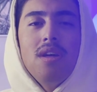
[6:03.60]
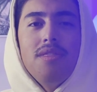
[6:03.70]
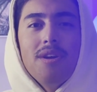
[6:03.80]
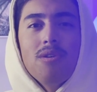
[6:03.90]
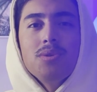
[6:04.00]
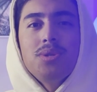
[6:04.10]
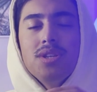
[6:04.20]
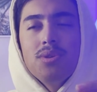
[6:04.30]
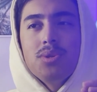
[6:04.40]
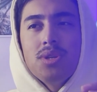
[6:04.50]
There are
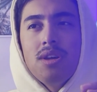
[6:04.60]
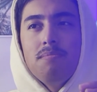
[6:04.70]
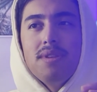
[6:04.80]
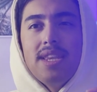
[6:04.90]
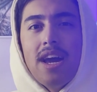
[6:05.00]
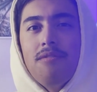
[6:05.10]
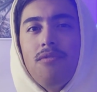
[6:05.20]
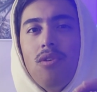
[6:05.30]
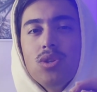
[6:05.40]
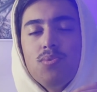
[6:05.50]
still some
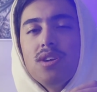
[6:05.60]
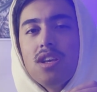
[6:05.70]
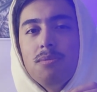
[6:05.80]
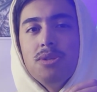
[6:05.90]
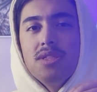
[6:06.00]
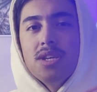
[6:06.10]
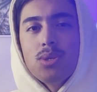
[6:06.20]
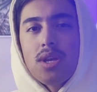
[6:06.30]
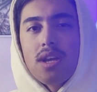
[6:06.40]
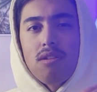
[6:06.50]
downfalls when it comes to
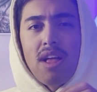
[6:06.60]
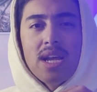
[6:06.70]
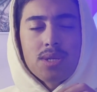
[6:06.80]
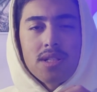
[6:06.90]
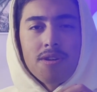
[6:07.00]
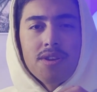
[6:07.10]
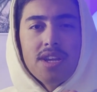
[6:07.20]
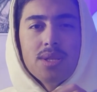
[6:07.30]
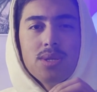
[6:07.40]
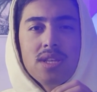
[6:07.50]
things like glass
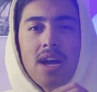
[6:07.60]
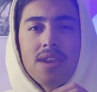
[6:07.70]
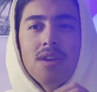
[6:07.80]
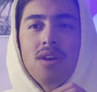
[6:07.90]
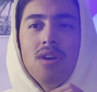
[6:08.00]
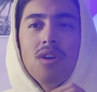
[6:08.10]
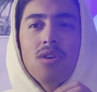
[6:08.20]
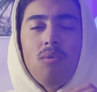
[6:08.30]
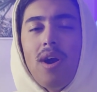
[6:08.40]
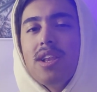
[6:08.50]
clarity. It's not
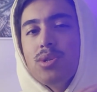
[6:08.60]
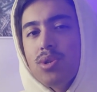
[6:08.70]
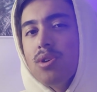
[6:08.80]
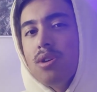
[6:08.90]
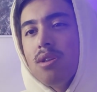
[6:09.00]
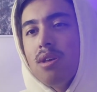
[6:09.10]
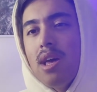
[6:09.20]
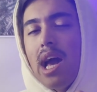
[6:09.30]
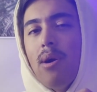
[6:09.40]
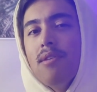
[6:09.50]
quite as good.
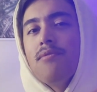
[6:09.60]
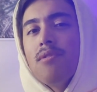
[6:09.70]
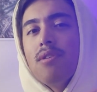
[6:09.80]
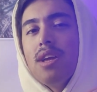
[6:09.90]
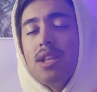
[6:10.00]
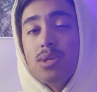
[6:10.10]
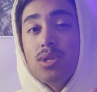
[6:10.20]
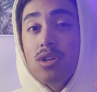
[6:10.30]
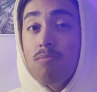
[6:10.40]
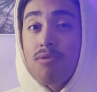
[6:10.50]
However, it is
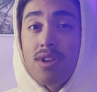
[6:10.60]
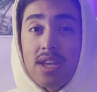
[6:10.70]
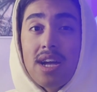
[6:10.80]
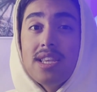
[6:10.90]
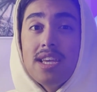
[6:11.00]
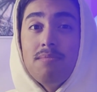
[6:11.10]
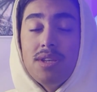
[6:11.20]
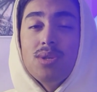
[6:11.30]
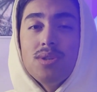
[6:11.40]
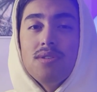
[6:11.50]
still pretty goddamn
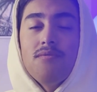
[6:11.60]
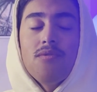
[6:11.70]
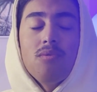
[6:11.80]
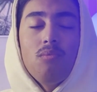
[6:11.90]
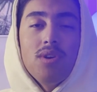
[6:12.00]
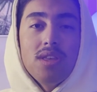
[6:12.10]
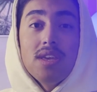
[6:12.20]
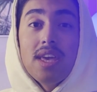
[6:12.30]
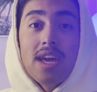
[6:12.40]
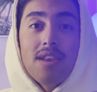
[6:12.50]
decent for what you
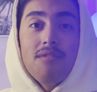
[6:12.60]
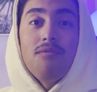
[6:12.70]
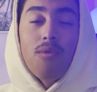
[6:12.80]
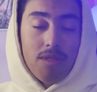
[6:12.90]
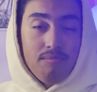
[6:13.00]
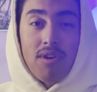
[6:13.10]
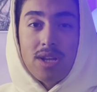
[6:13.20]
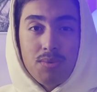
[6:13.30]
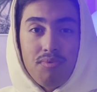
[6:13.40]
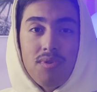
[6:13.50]
get for the
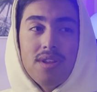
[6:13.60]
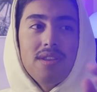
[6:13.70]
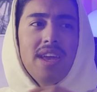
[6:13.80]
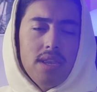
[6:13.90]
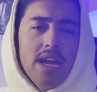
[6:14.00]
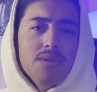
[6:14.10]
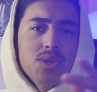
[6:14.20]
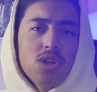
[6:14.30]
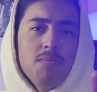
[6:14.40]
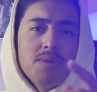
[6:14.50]
price point. Now, the
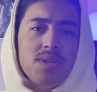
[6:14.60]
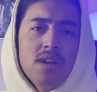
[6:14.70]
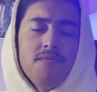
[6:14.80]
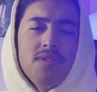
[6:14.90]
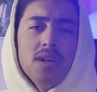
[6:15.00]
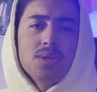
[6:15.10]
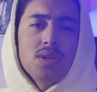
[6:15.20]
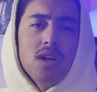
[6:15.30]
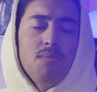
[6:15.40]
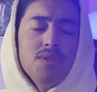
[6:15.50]
scope itself does
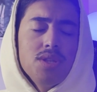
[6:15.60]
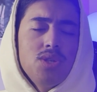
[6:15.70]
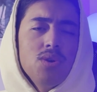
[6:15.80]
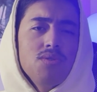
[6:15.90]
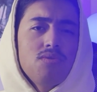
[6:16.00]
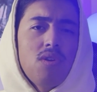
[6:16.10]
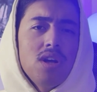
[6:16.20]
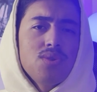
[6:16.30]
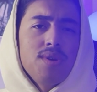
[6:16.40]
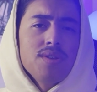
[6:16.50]
come with its own
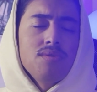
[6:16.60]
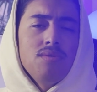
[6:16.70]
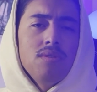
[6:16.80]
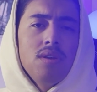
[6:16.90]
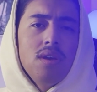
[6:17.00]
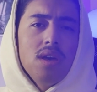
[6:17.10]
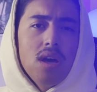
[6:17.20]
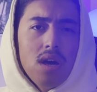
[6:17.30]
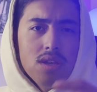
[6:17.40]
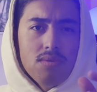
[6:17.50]
cross reticle.
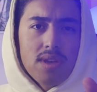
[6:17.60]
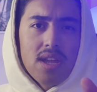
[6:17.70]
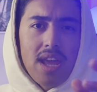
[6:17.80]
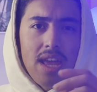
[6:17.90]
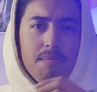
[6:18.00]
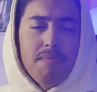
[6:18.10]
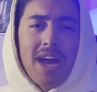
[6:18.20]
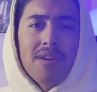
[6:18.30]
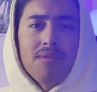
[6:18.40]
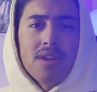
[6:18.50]
You get a
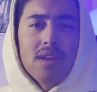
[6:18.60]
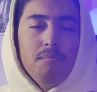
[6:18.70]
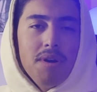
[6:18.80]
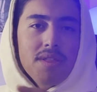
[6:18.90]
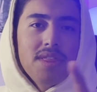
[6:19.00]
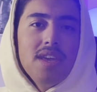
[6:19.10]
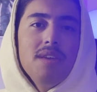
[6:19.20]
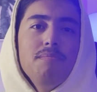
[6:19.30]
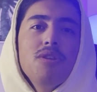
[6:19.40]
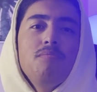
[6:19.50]
battery, but
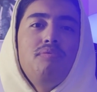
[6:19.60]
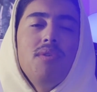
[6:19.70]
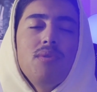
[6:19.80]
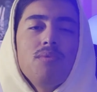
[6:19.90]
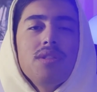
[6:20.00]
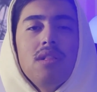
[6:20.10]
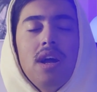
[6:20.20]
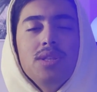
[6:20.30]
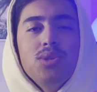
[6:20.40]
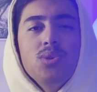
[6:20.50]
the middle point where the
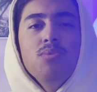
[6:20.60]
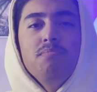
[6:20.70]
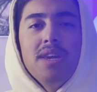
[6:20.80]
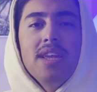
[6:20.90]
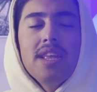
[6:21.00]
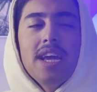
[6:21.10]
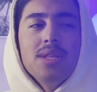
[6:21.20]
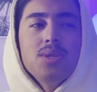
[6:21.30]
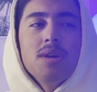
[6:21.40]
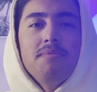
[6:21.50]
lines do meet
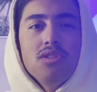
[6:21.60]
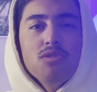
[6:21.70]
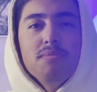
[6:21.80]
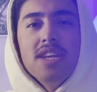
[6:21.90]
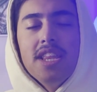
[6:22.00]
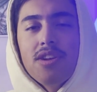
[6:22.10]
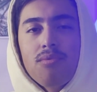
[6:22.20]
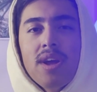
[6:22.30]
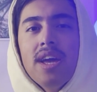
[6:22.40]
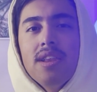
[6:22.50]
ends up illuminating
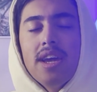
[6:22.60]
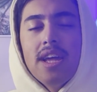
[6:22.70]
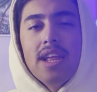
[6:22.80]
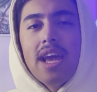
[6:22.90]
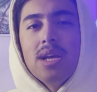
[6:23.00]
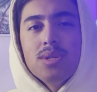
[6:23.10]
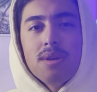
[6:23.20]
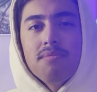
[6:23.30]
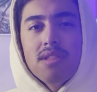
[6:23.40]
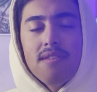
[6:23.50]
red, and it has, I
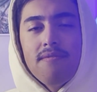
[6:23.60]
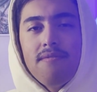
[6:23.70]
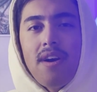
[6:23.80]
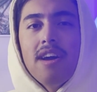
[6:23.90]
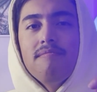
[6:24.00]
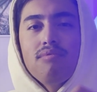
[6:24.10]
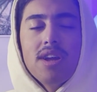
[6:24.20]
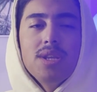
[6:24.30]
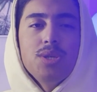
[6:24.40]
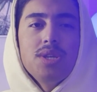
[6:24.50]
believe, 5
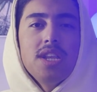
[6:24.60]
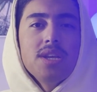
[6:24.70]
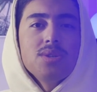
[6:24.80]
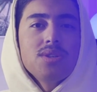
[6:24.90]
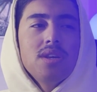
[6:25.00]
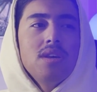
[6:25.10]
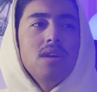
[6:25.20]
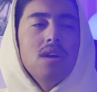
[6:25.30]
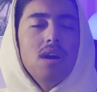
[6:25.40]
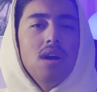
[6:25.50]
brightness settings
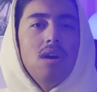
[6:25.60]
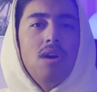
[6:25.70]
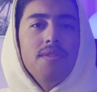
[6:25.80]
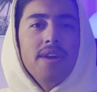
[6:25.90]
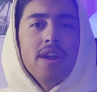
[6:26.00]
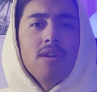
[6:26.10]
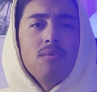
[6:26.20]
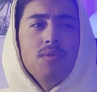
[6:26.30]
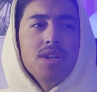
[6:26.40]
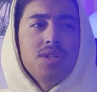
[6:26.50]
on there,
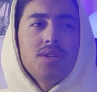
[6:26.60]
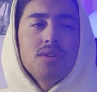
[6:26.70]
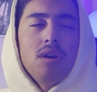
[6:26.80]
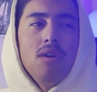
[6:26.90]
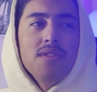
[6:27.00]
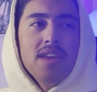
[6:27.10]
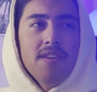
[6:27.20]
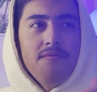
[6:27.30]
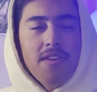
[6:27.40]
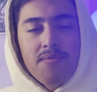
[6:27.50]
which on
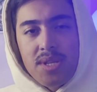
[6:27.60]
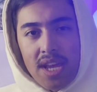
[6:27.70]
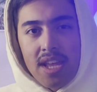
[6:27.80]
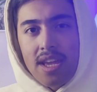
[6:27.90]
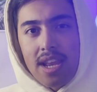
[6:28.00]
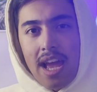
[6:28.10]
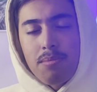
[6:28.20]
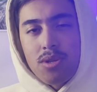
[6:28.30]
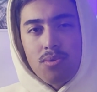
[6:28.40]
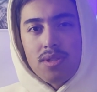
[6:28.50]
the 5th setting in
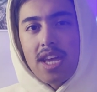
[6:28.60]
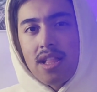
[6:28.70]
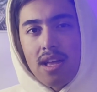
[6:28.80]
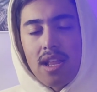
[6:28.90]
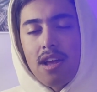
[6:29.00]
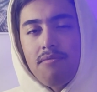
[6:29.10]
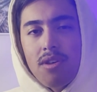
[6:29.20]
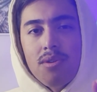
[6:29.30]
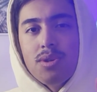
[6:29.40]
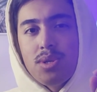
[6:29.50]
absolute daylight, I've
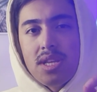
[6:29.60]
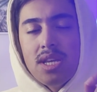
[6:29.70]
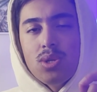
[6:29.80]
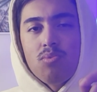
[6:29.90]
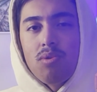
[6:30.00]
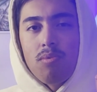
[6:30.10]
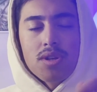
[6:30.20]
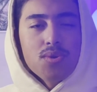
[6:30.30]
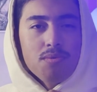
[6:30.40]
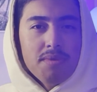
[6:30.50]
noticed is what
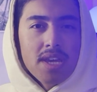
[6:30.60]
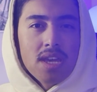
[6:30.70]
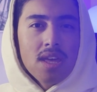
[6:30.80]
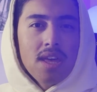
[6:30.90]
works for me